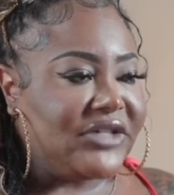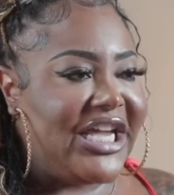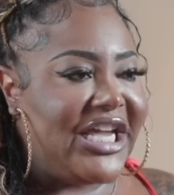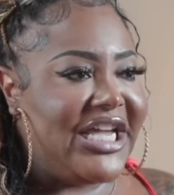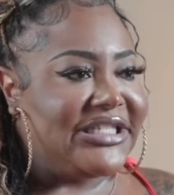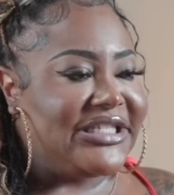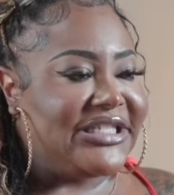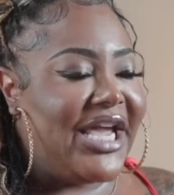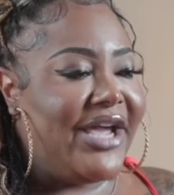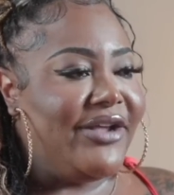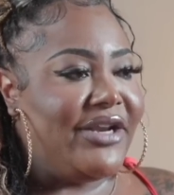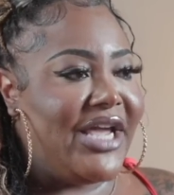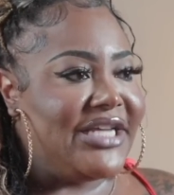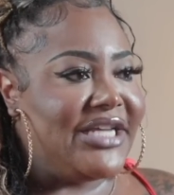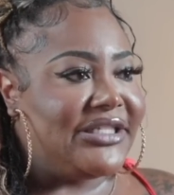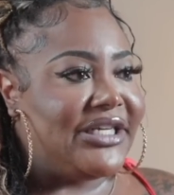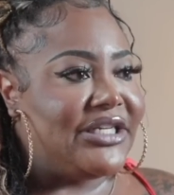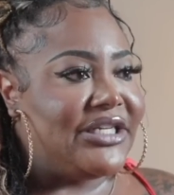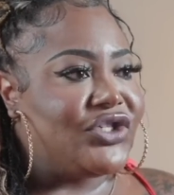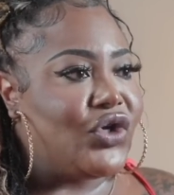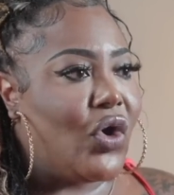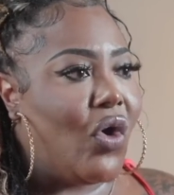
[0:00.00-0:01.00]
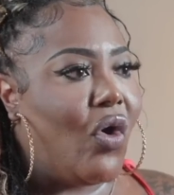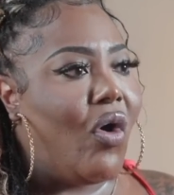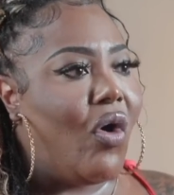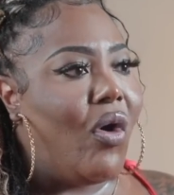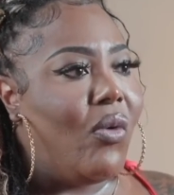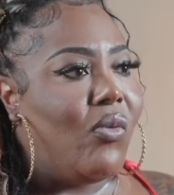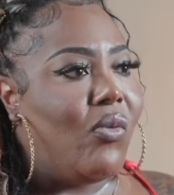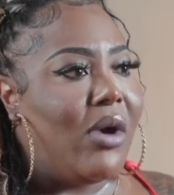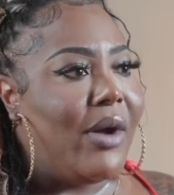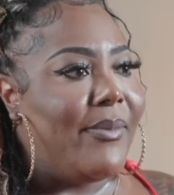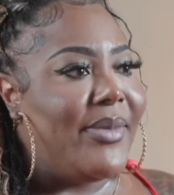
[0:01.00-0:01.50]
is a is a
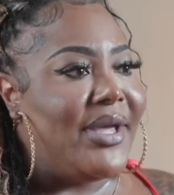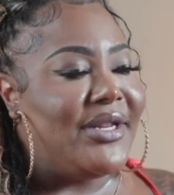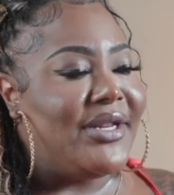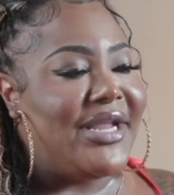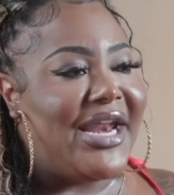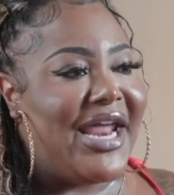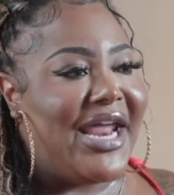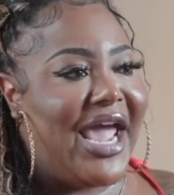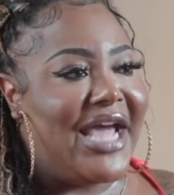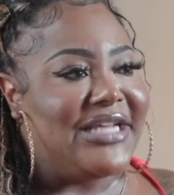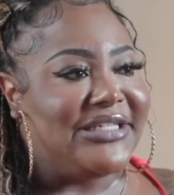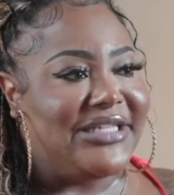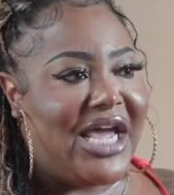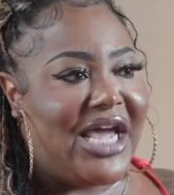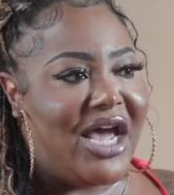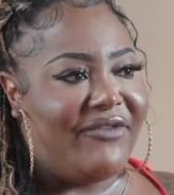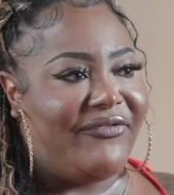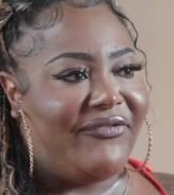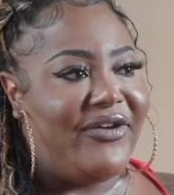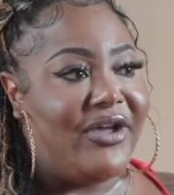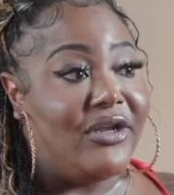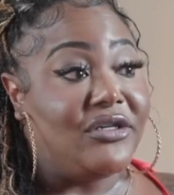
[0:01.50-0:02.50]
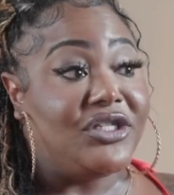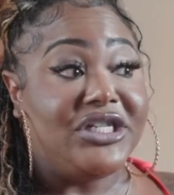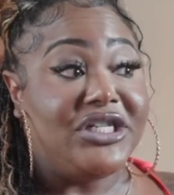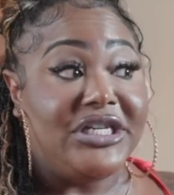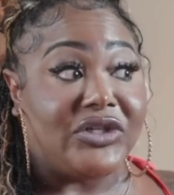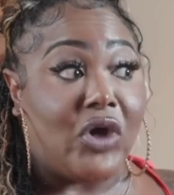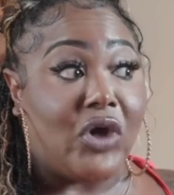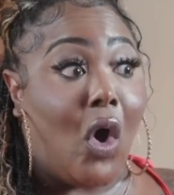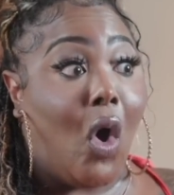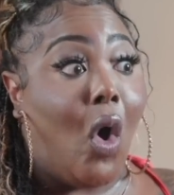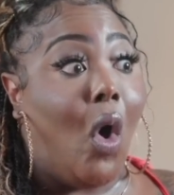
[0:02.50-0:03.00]
tall woman that has alpha and
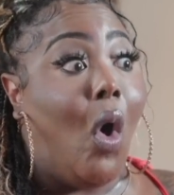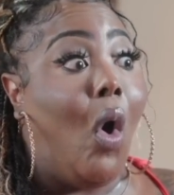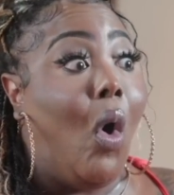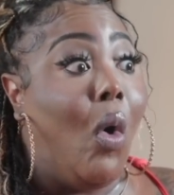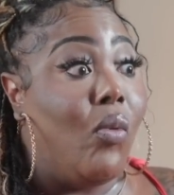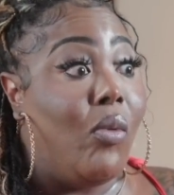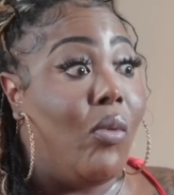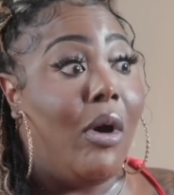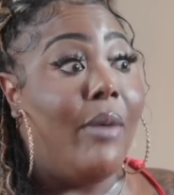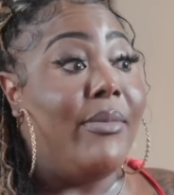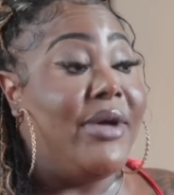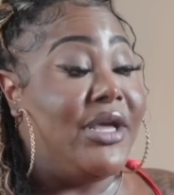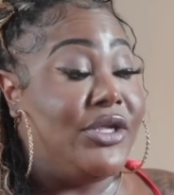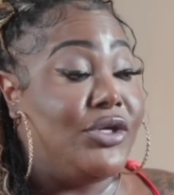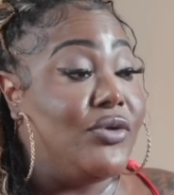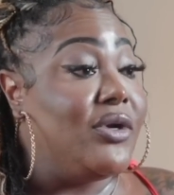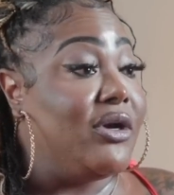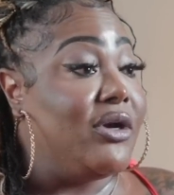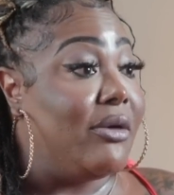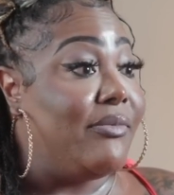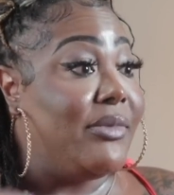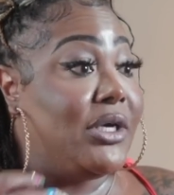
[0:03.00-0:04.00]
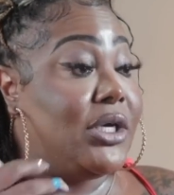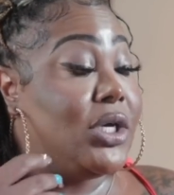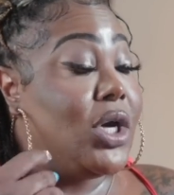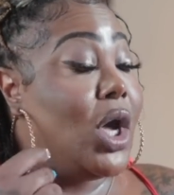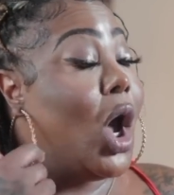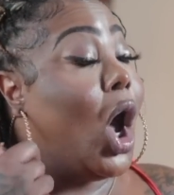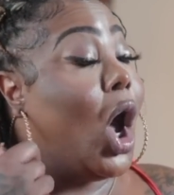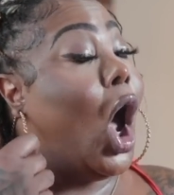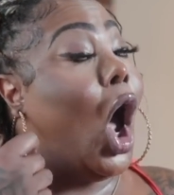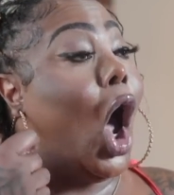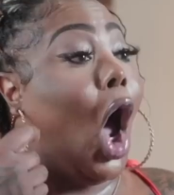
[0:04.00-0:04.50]
She's all woman. You hear me?
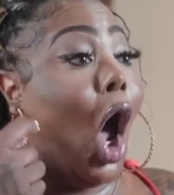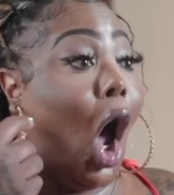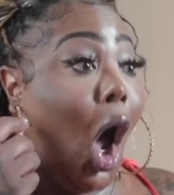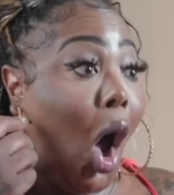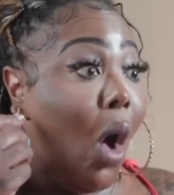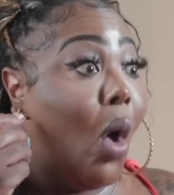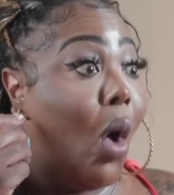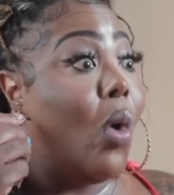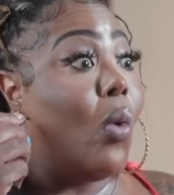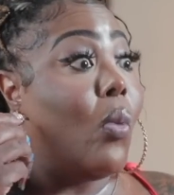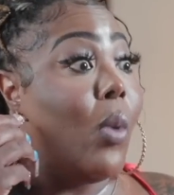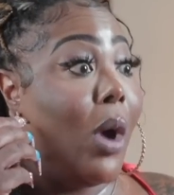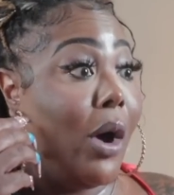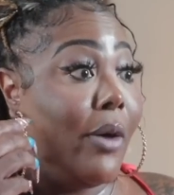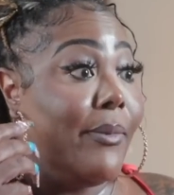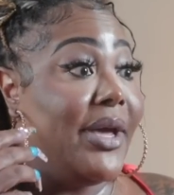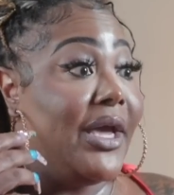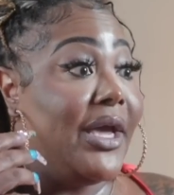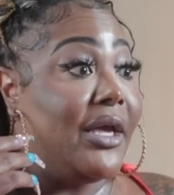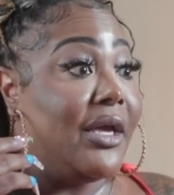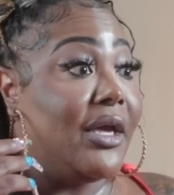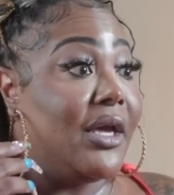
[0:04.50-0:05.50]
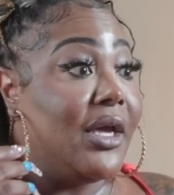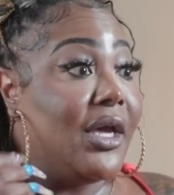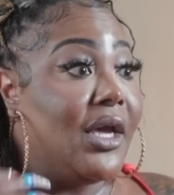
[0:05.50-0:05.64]
All woman.